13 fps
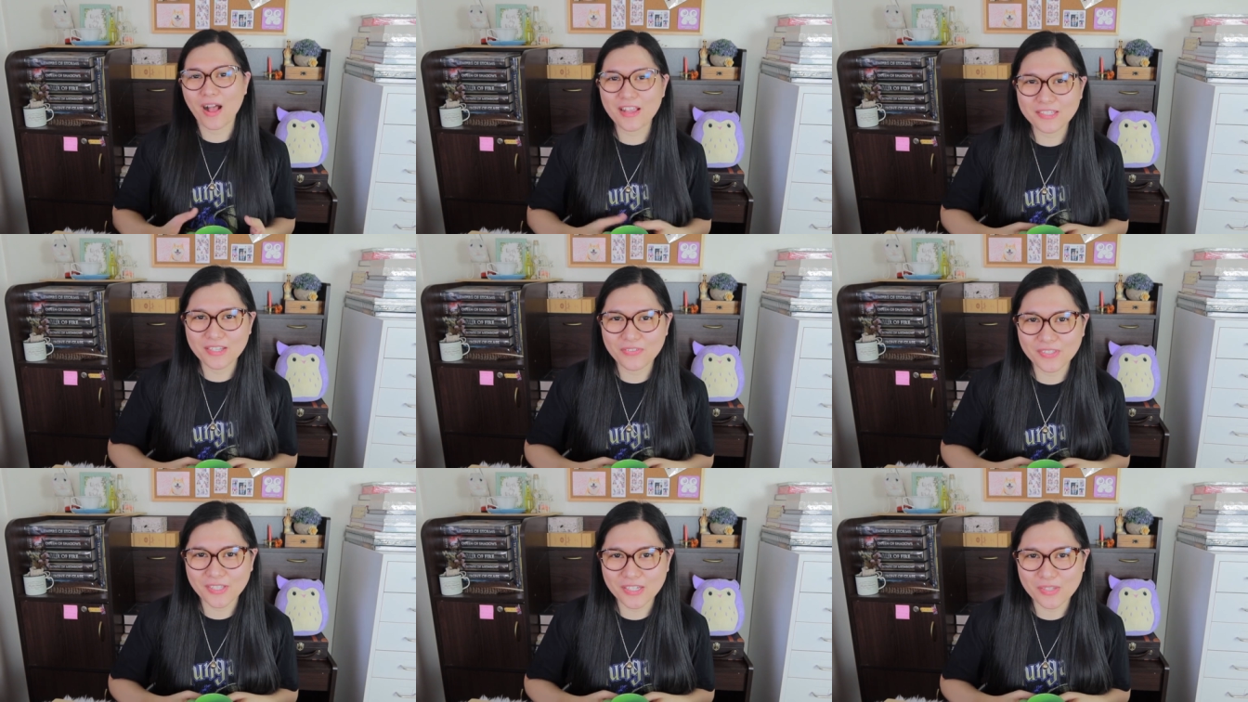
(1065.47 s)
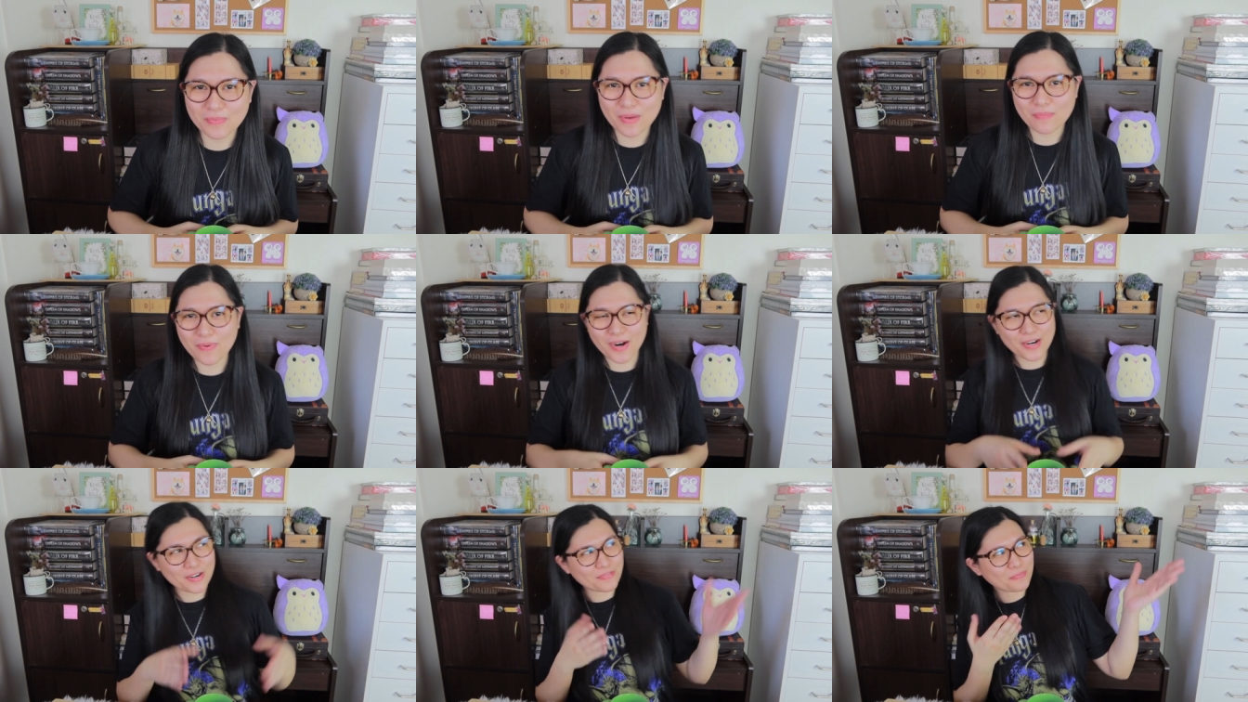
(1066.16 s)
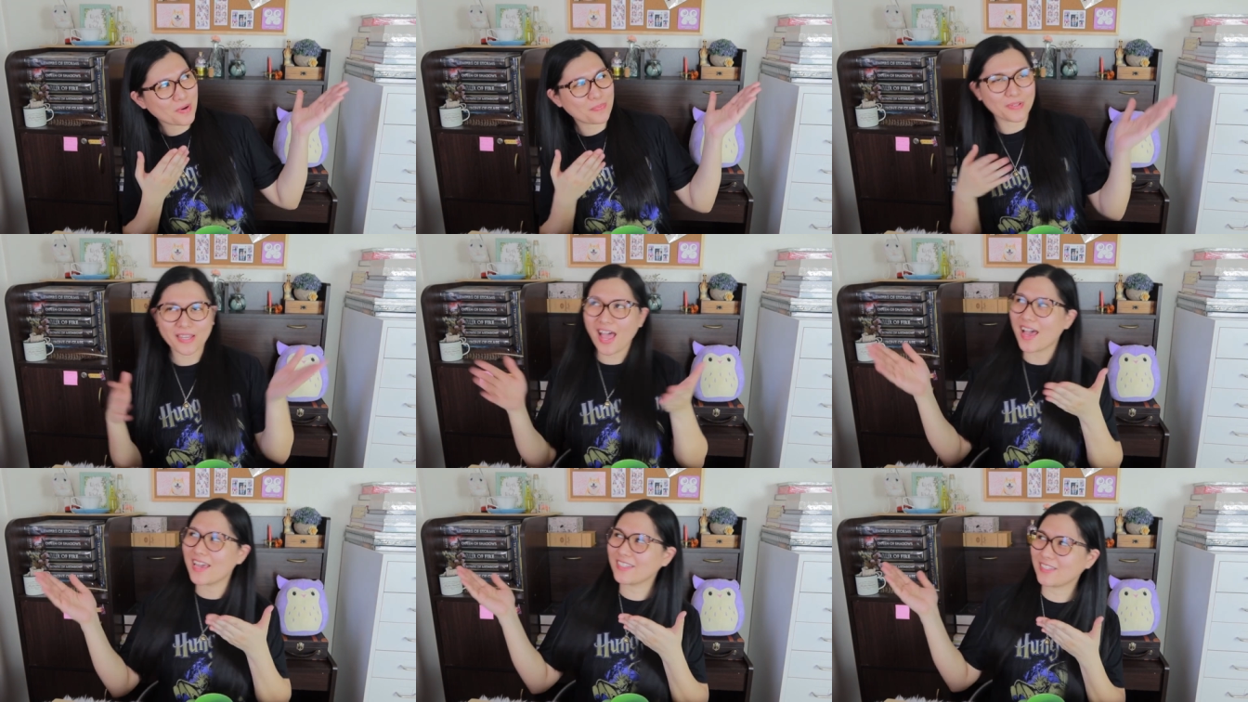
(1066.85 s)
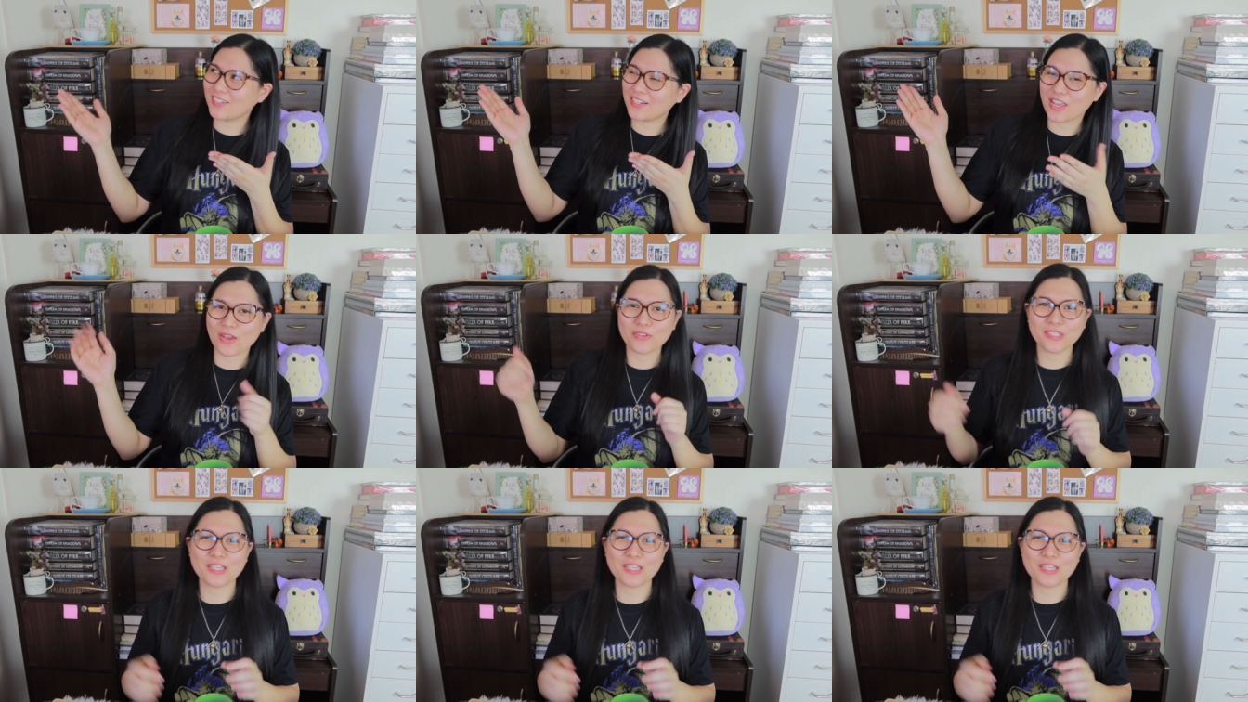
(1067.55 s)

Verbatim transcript: Also, if you'd like to be a part of Purple Kai Studio,